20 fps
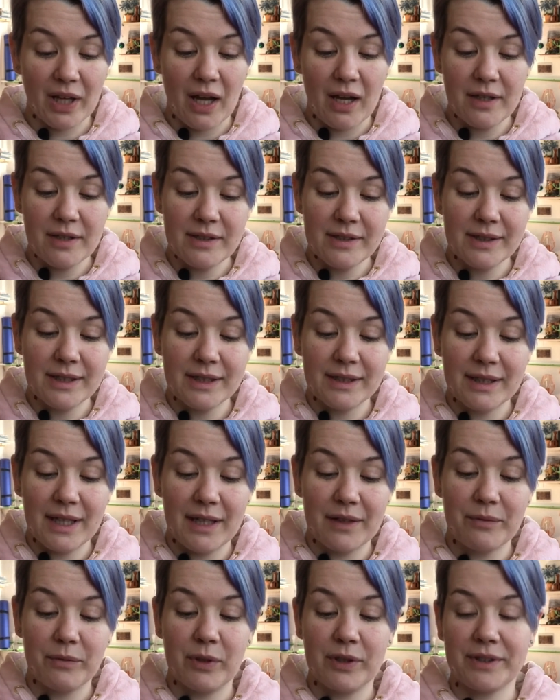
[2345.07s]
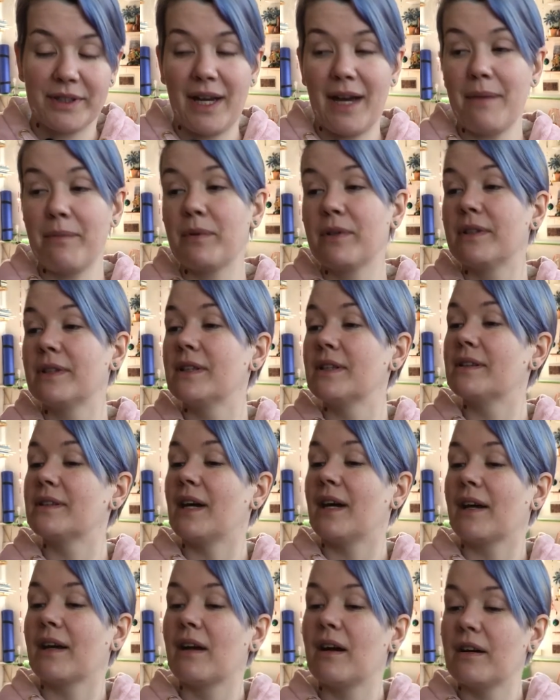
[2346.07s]
Other than that, what happened is
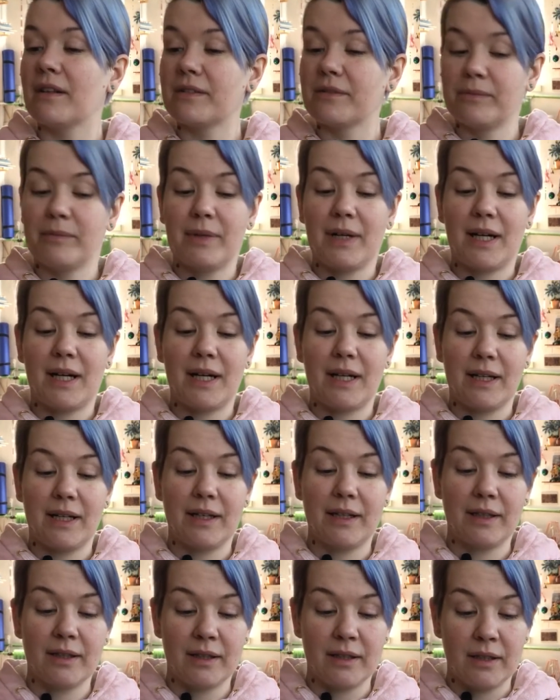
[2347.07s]
I got my,